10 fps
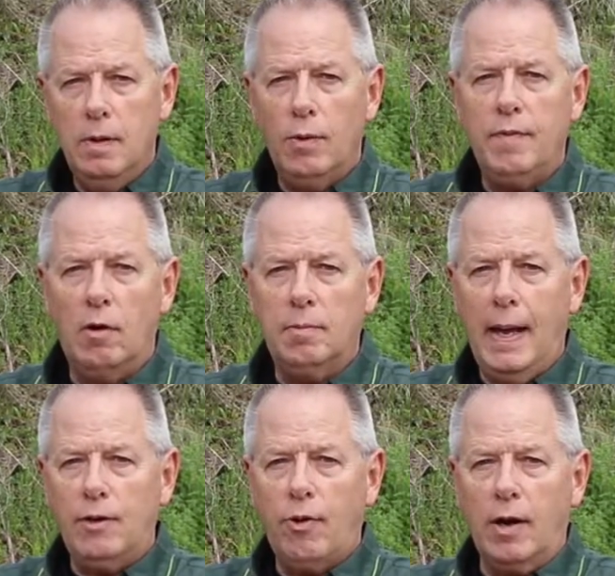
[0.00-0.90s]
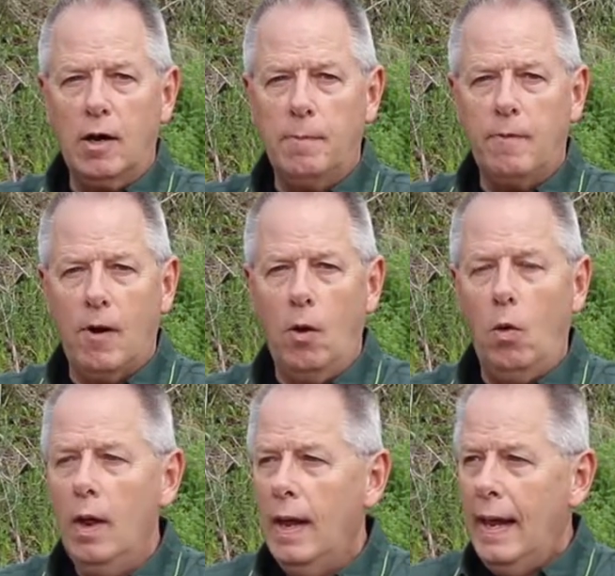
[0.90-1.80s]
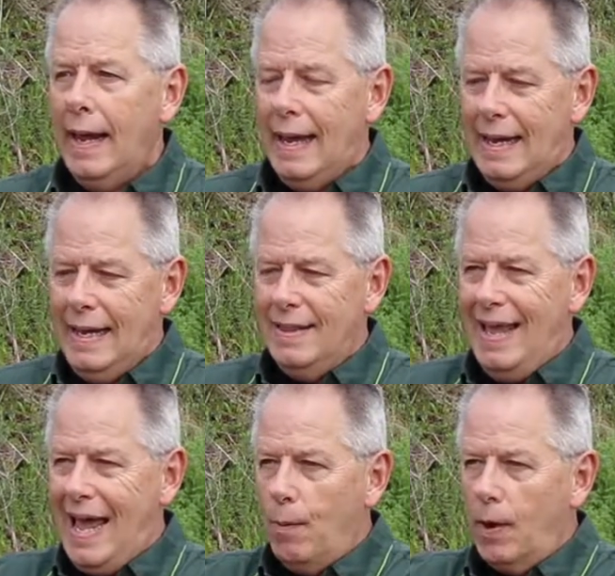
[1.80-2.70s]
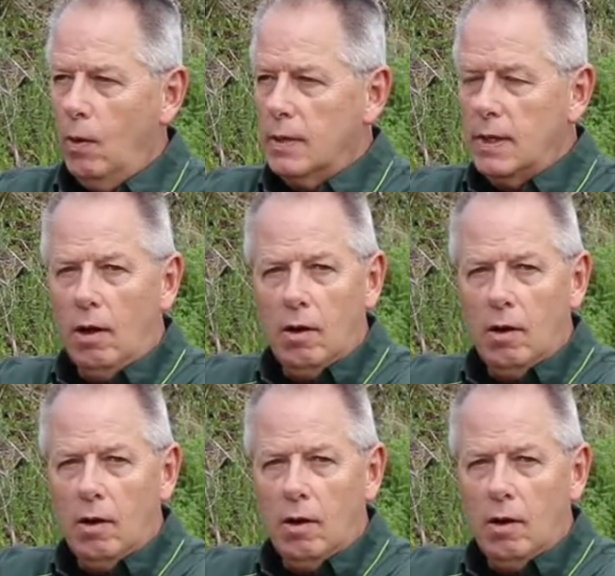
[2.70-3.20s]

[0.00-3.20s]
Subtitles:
we've talked about trigger control. In that, we're going to talk